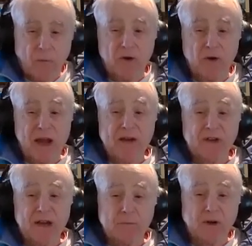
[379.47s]
when you're
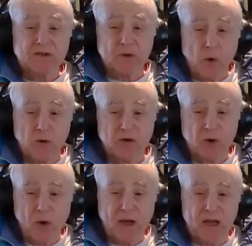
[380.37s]
18 months old and
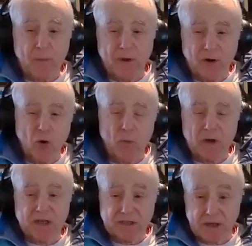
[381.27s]
you wake up and
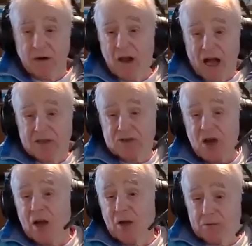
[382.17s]
nobody's there, a
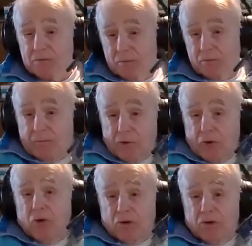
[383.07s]
child
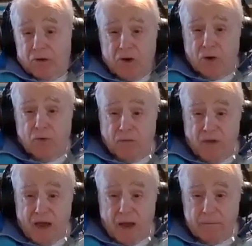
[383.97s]
could conclude
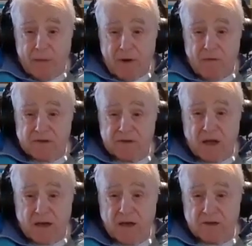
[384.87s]
that my mother's
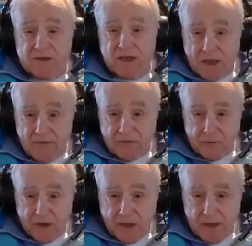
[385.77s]
not here. She left. Me.
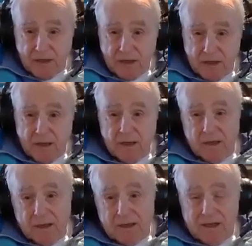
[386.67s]
Right, right.
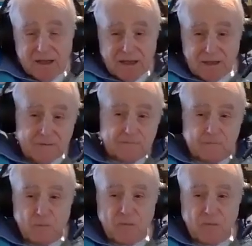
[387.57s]
Um,